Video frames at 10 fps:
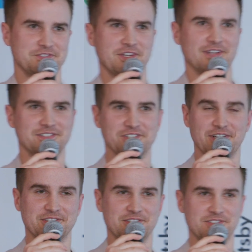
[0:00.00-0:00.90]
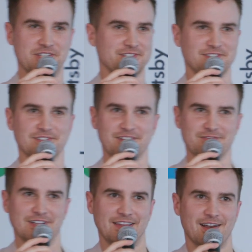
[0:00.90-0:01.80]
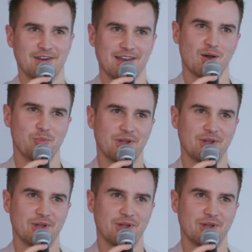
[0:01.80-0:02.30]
gists and stuff like that right now.